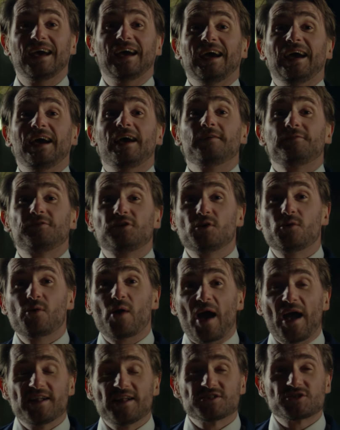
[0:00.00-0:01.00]
If you
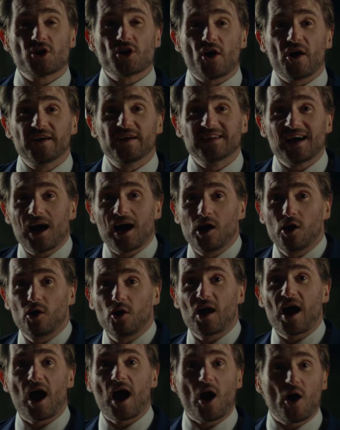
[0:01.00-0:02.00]
enjoyed
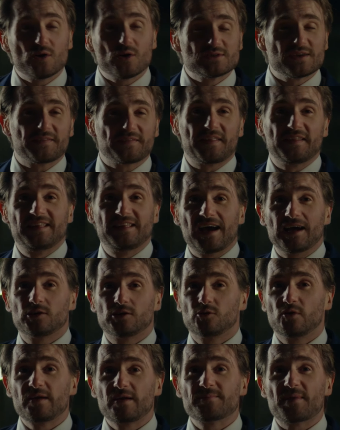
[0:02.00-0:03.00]
our House of the Dead
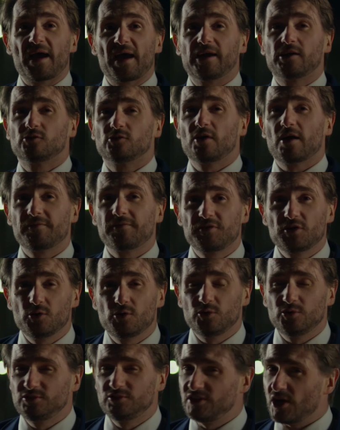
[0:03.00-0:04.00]
remake
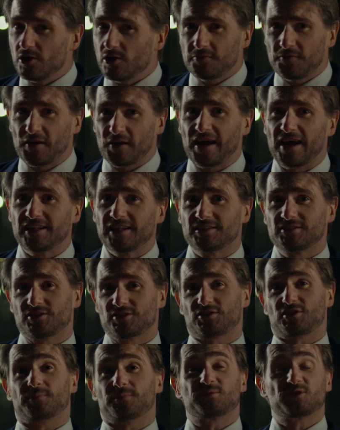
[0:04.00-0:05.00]
review, don't forget to
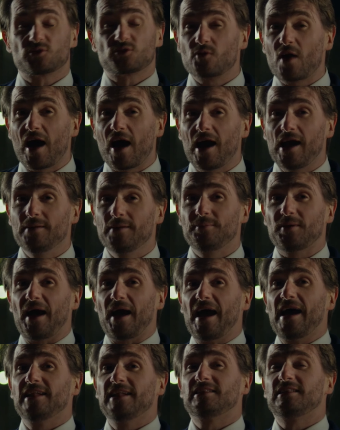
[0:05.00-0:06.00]
subscribe
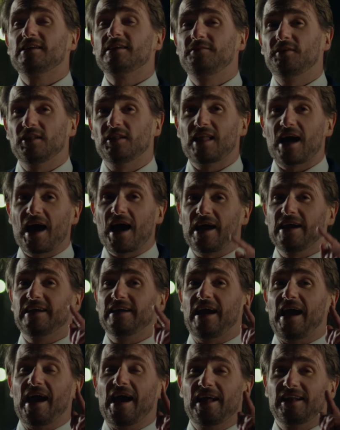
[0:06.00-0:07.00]
and leave a like
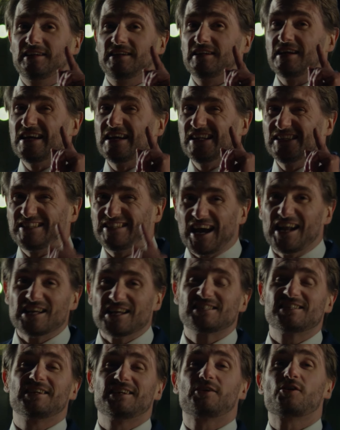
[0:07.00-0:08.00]
and Tell
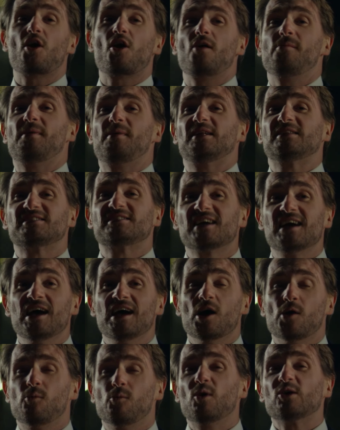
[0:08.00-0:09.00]
us in the comments
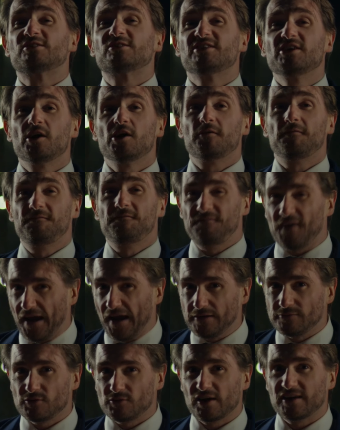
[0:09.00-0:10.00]
what's your
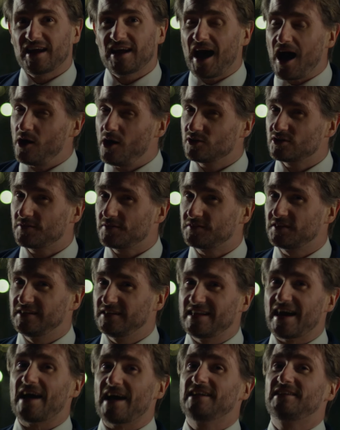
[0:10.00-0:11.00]
favorite House of the
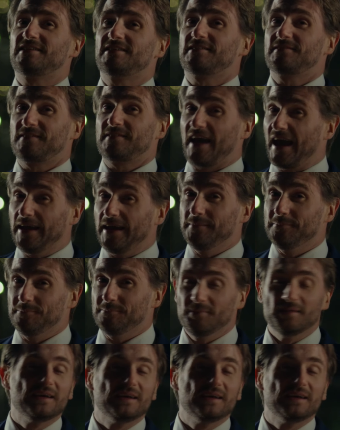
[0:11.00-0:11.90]
Dead game.